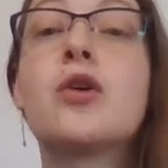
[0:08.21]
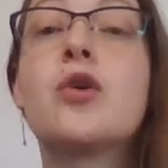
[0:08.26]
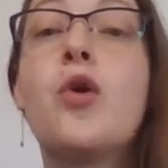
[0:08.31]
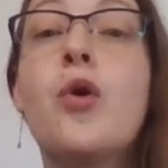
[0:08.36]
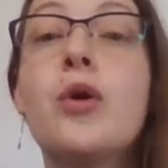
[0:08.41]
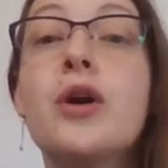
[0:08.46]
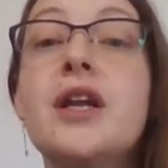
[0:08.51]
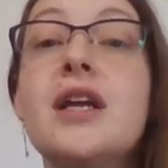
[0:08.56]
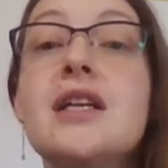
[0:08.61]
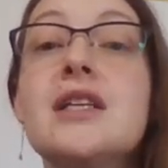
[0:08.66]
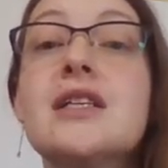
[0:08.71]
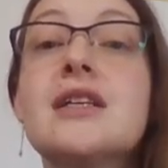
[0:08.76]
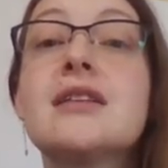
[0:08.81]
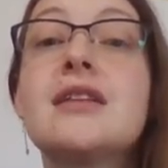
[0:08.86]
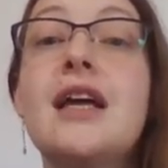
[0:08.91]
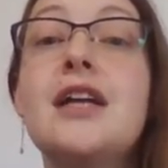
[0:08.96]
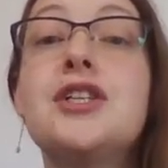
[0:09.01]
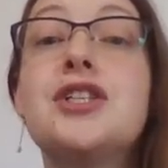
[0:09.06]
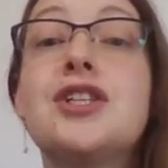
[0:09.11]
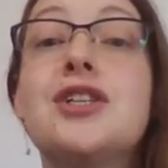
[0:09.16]
according to
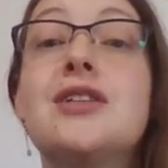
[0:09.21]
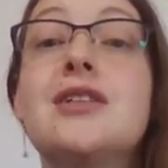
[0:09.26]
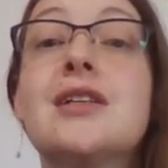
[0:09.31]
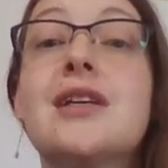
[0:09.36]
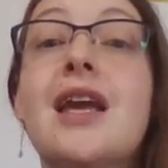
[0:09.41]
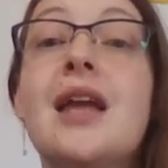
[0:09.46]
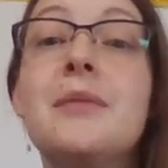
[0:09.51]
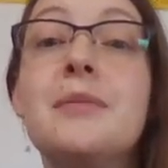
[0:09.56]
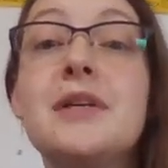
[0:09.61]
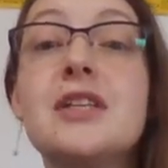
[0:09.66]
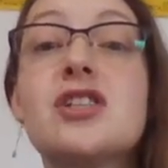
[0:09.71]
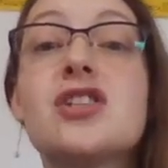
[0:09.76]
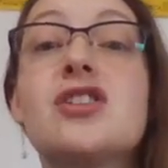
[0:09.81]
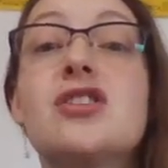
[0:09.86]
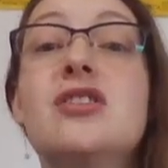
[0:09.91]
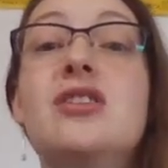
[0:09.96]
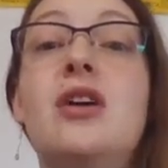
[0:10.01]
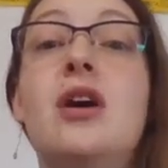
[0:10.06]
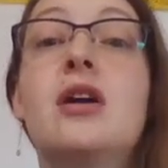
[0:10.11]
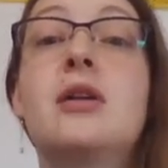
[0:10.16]
legend, can be
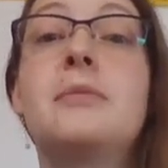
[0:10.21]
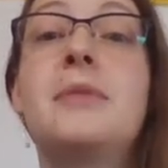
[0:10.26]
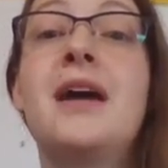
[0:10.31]
stood on